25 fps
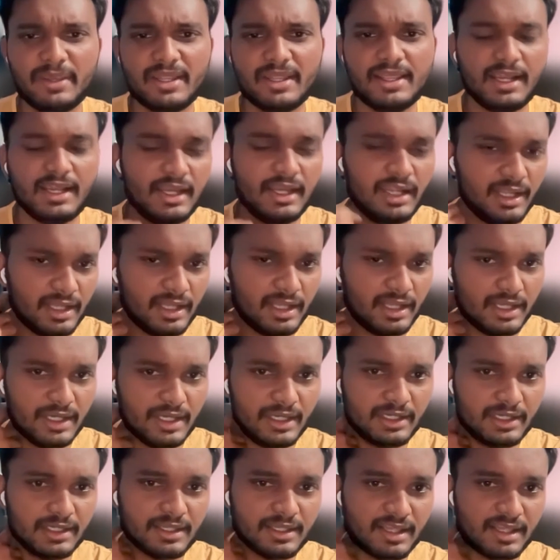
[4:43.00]
Yeah, so basically,
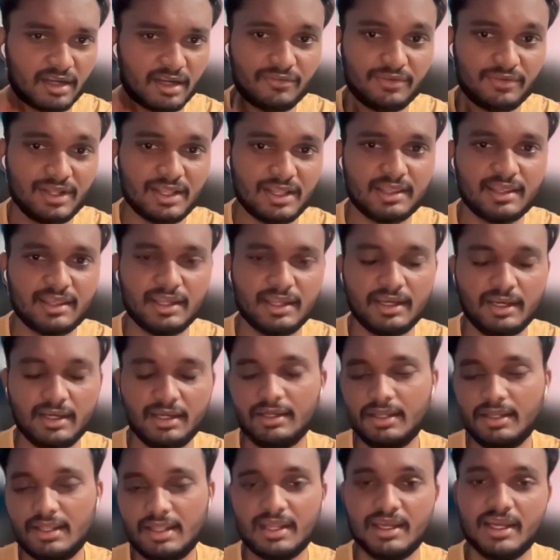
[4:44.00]
service
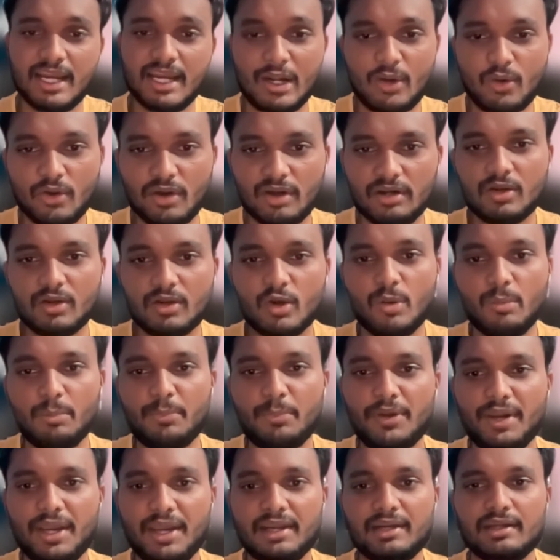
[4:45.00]
is an Android
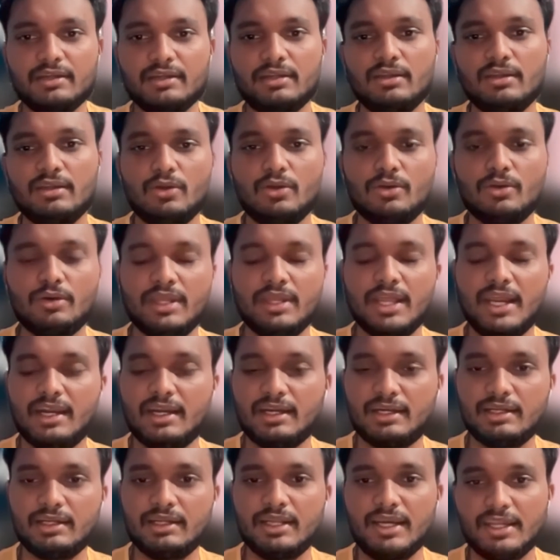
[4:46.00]
component, you know,
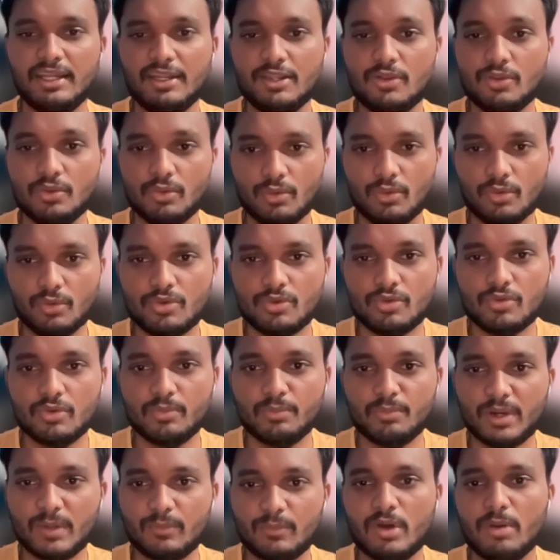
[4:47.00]
that is
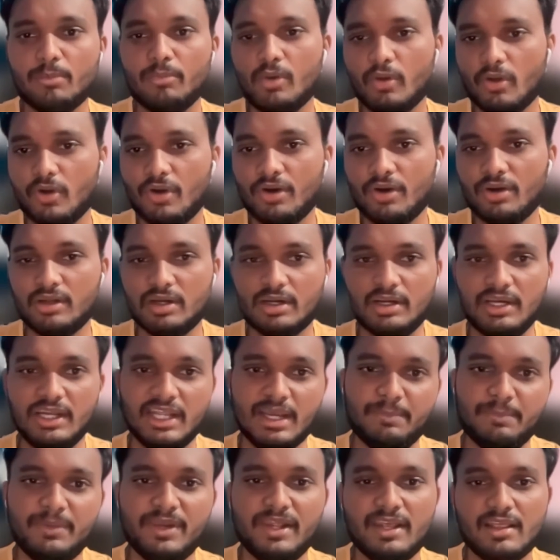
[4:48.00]
used to perform
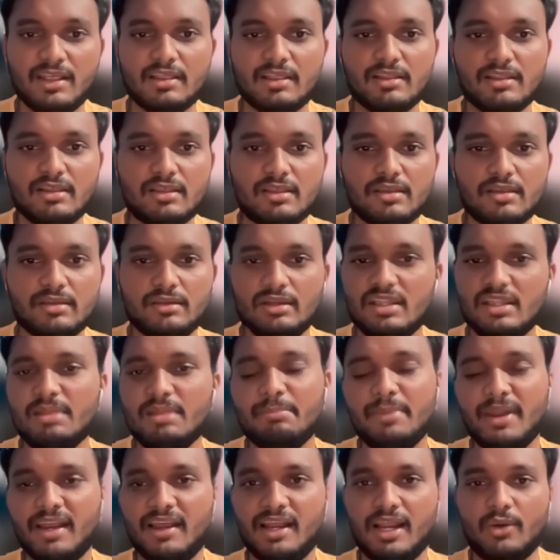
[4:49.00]
long-running applications
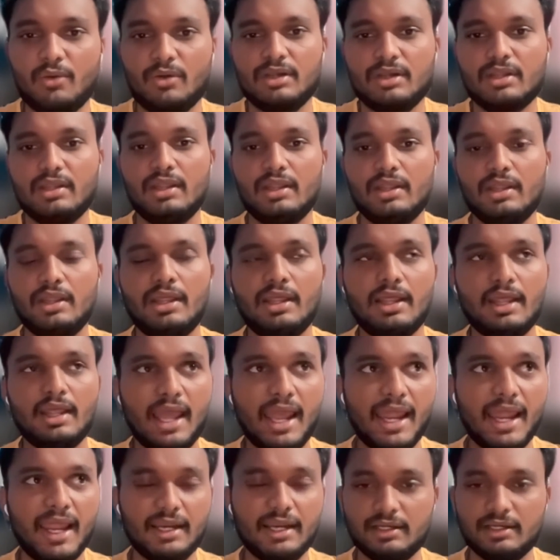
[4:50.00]
in the background
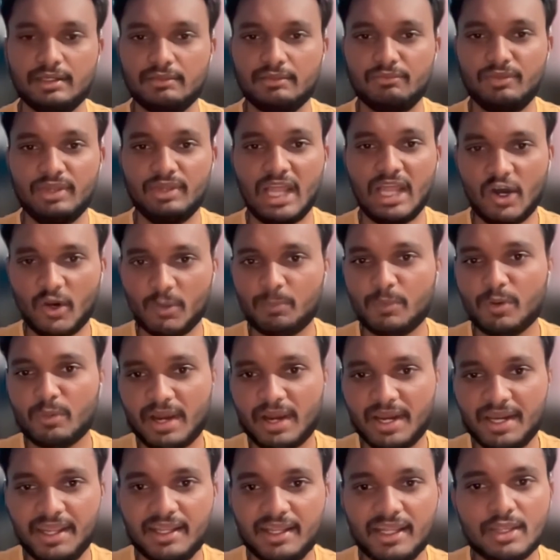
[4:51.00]
and without
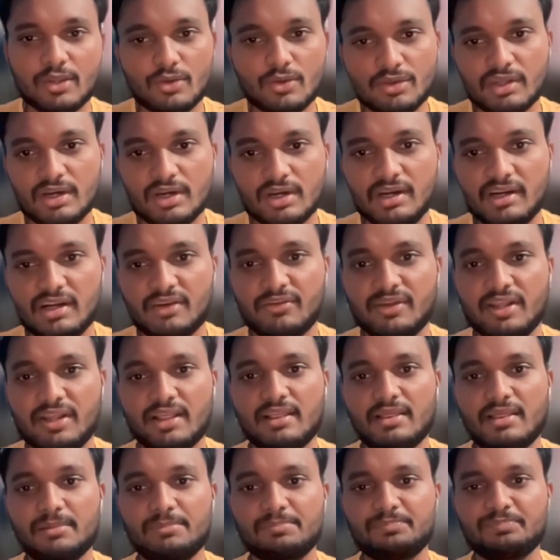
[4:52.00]
providing a user
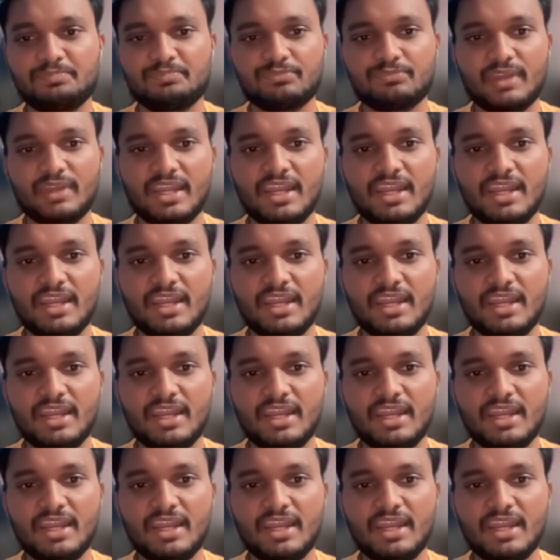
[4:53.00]
interface.